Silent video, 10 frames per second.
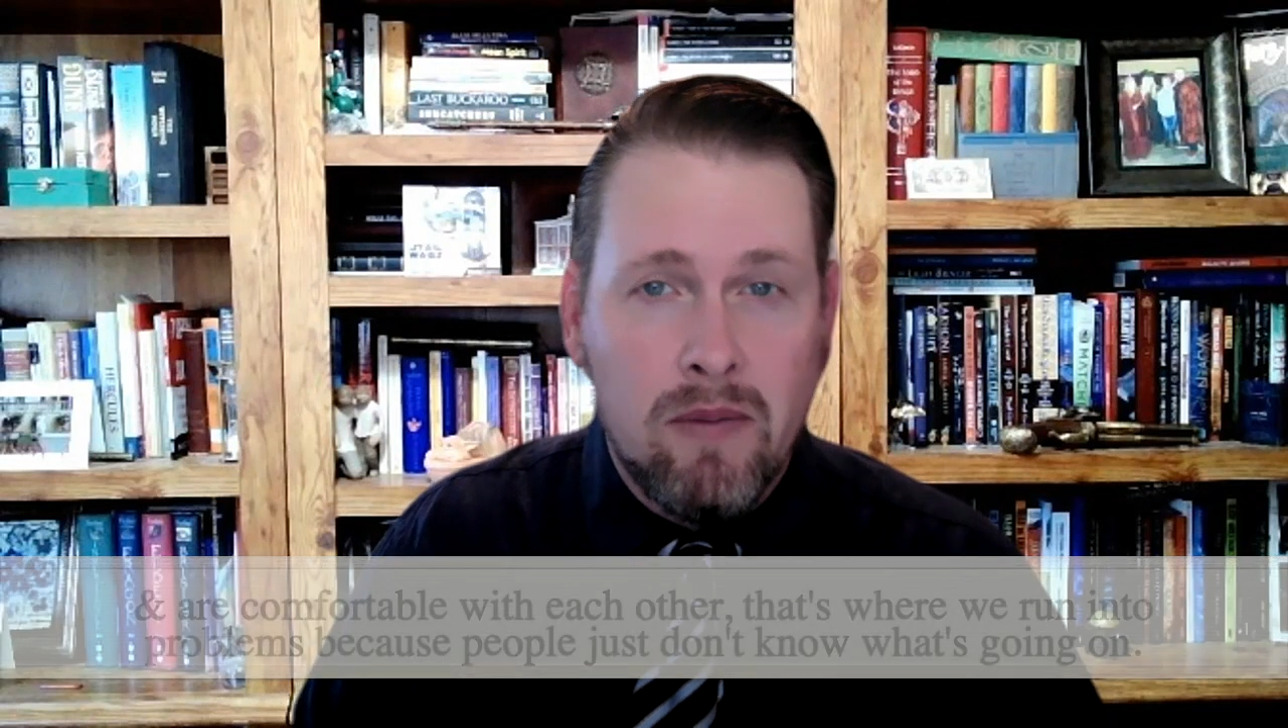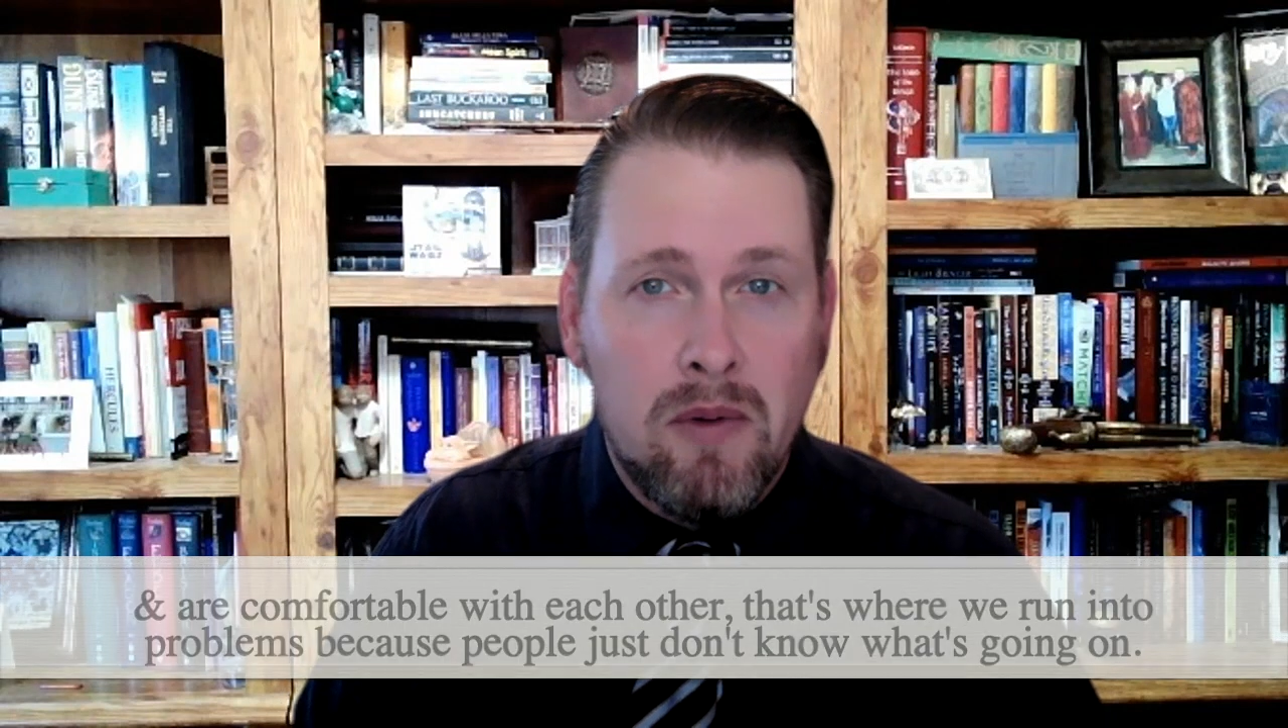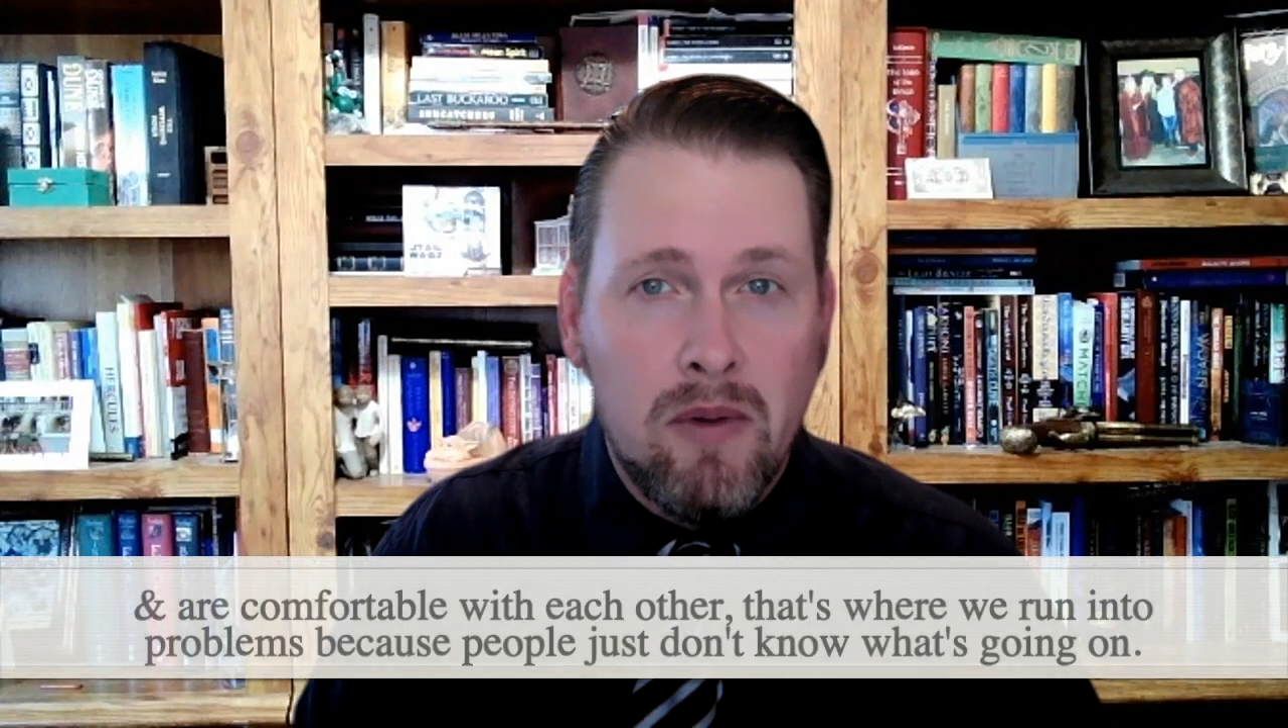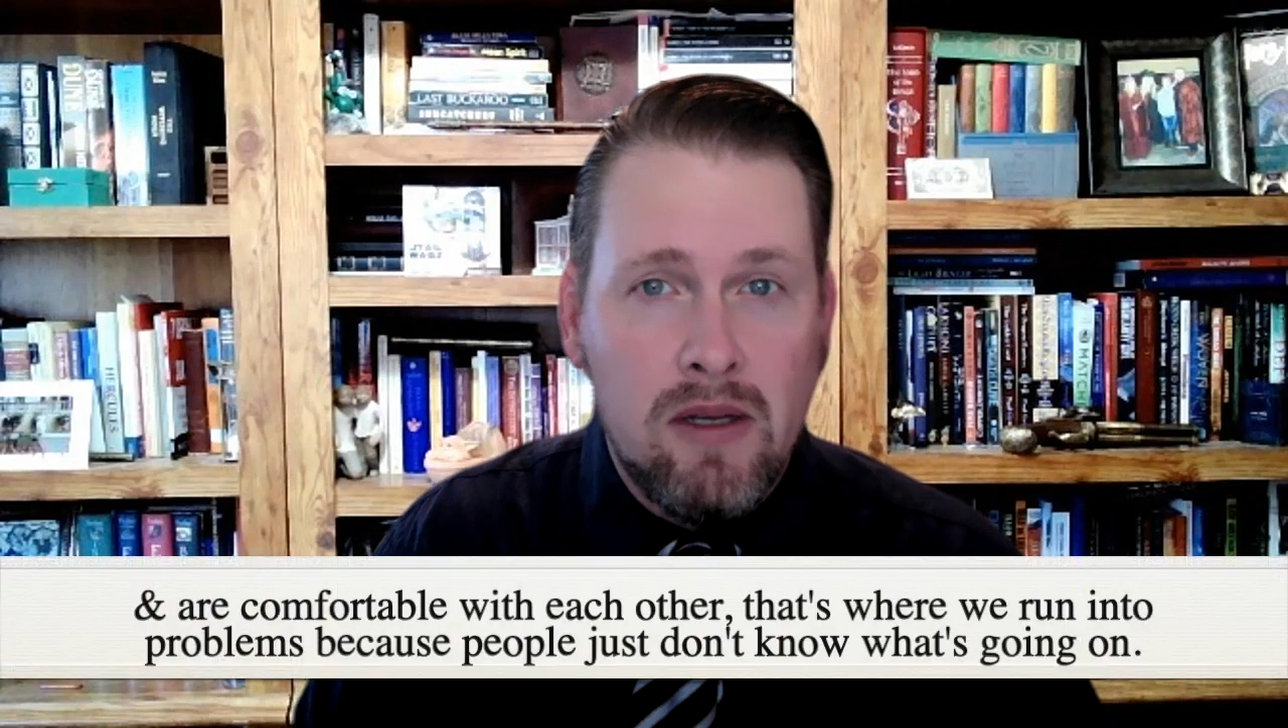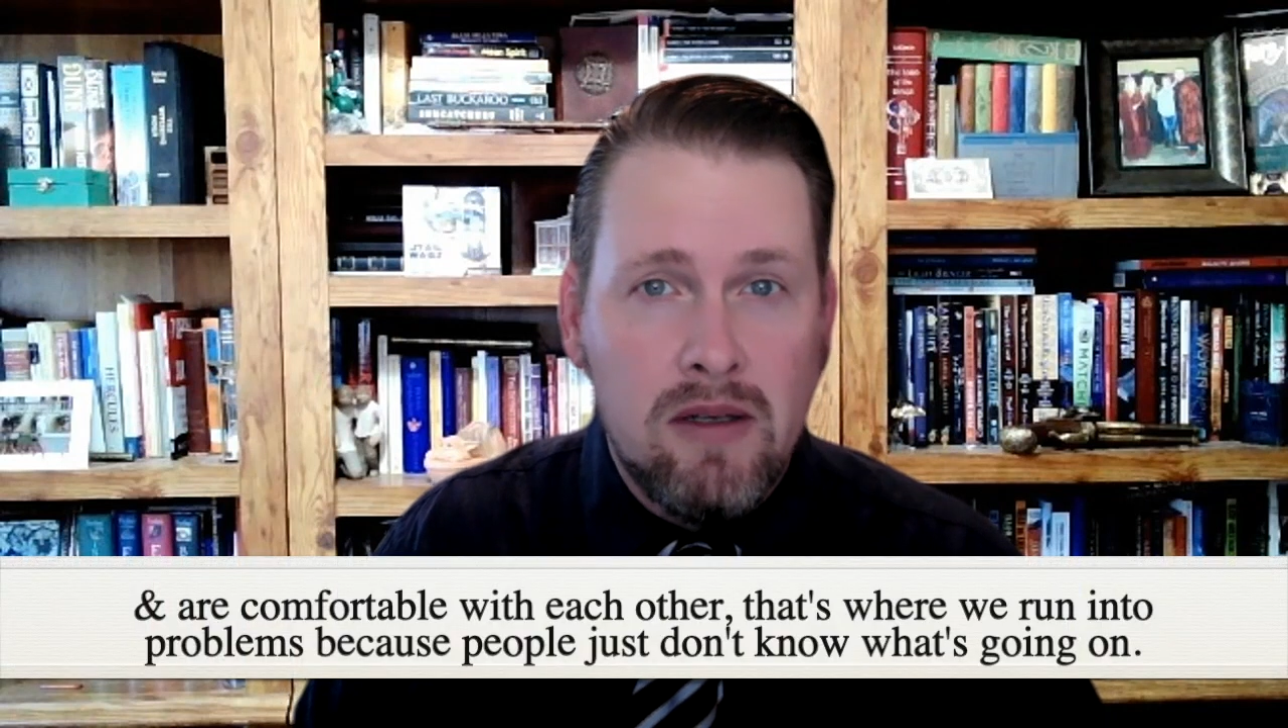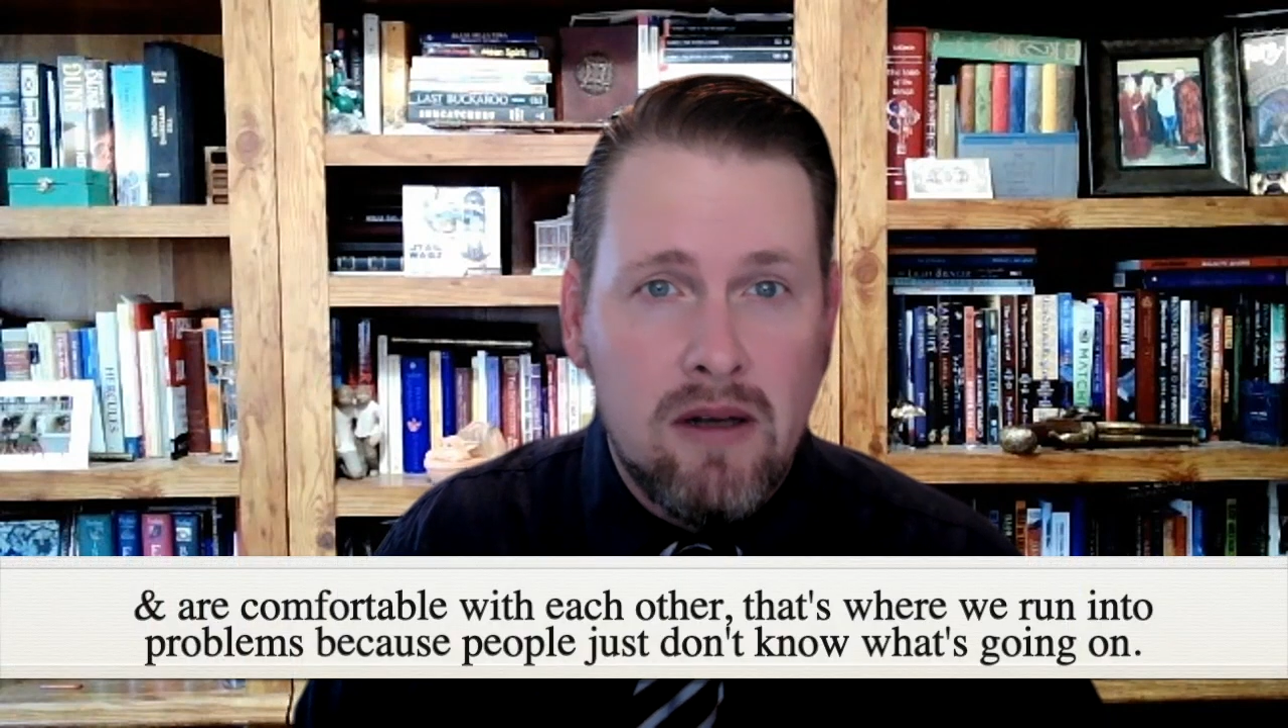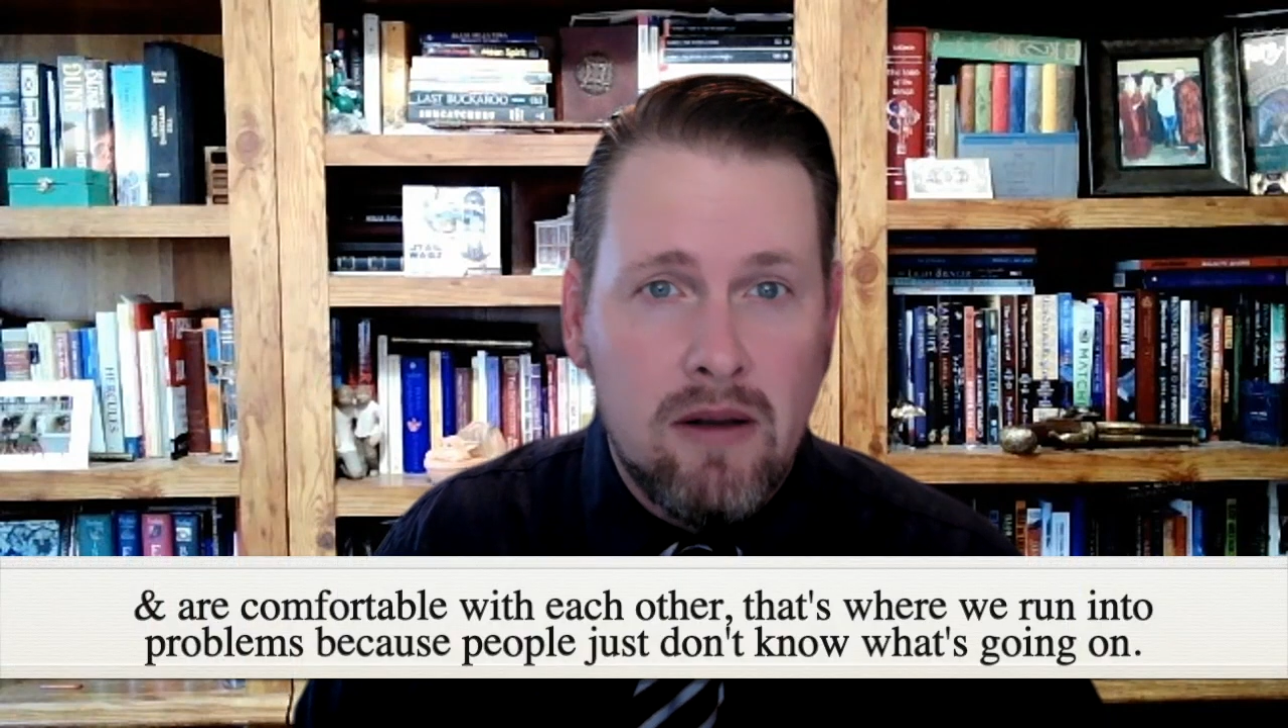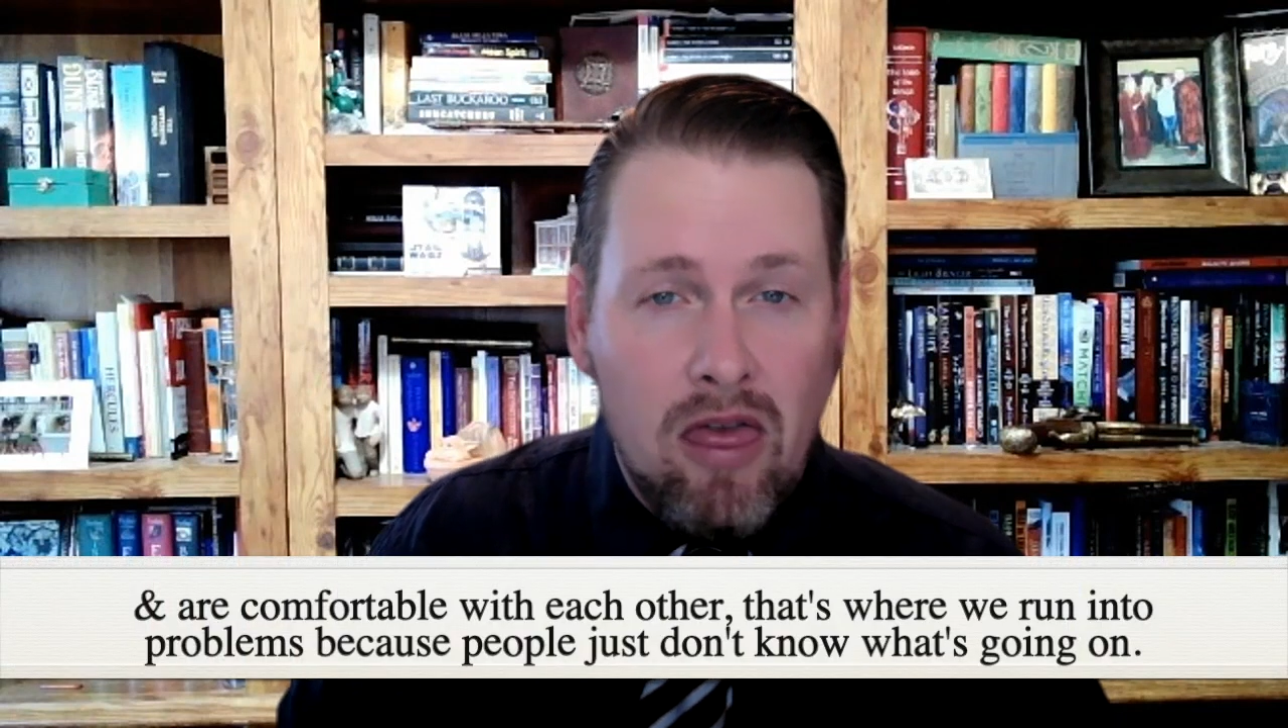with each other,